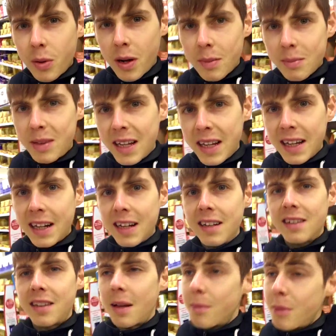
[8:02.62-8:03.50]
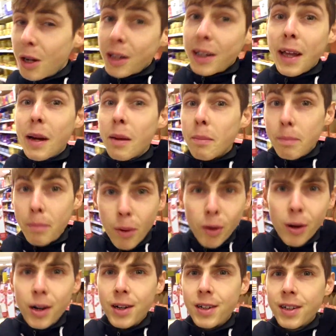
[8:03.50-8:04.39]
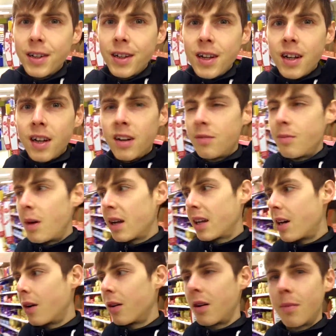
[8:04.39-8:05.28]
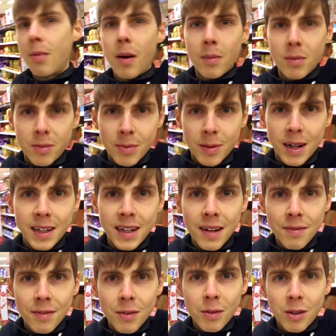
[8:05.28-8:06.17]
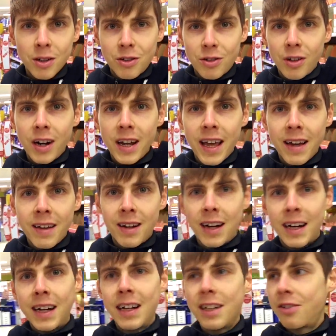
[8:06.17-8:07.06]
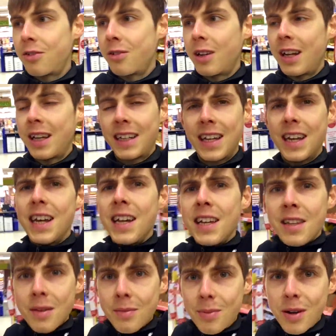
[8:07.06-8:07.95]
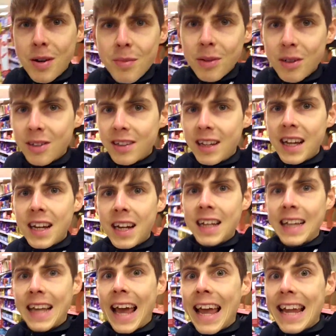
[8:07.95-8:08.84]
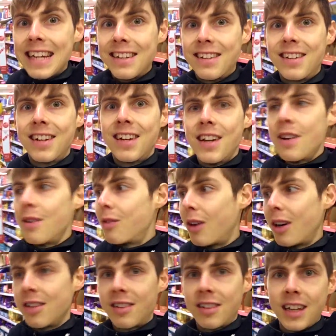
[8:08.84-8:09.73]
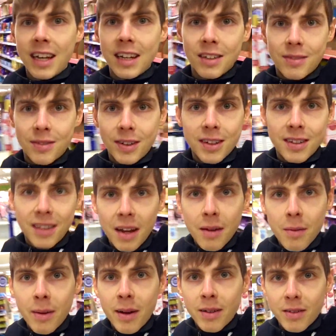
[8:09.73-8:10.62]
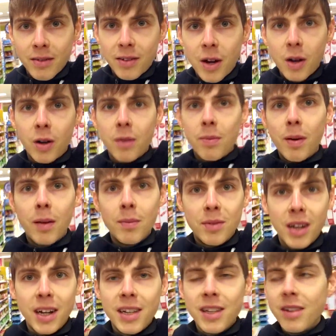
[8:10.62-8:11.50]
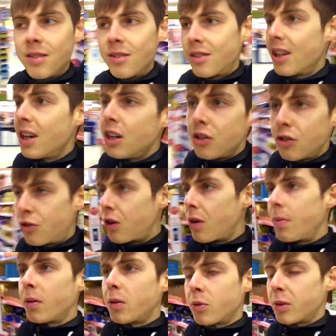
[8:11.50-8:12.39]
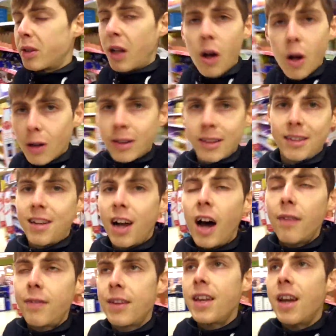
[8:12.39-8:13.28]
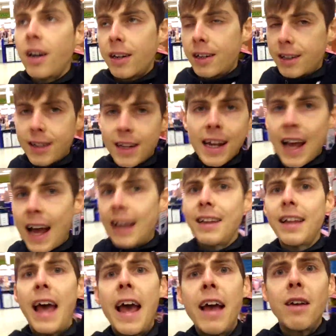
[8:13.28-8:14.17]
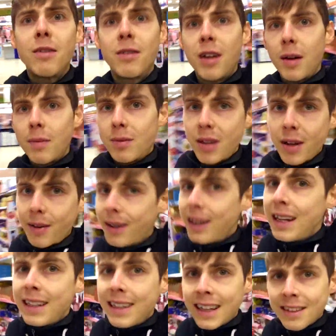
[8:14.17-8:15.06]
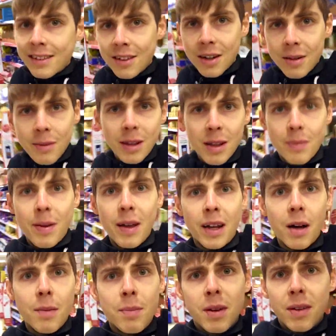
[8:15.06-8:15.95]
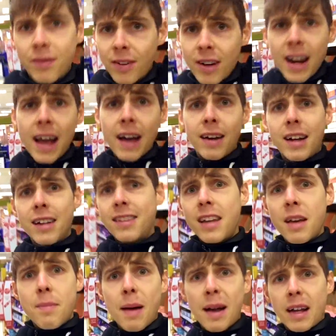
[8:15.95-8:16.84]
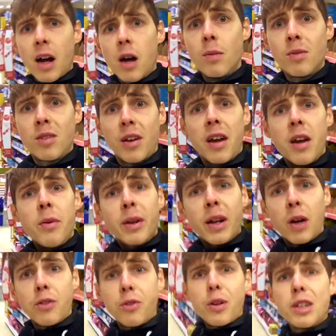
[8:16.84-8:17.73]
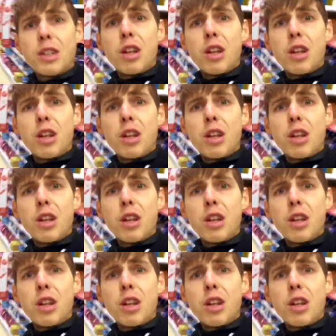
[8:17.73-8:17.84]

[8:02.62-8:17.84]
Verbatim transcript: what I'm thinking is I'm not getting bored of my Cocoa Pops, but I definitely want to try out, like, literally, like, you'd pretty much get like 8 rice cakes for the same amount of Cocoa Pops I use, dribbled with all the toffee yogurt and the Halo Top. So that's going to be the pickup, but for now, let's get back home. So here we go, 3,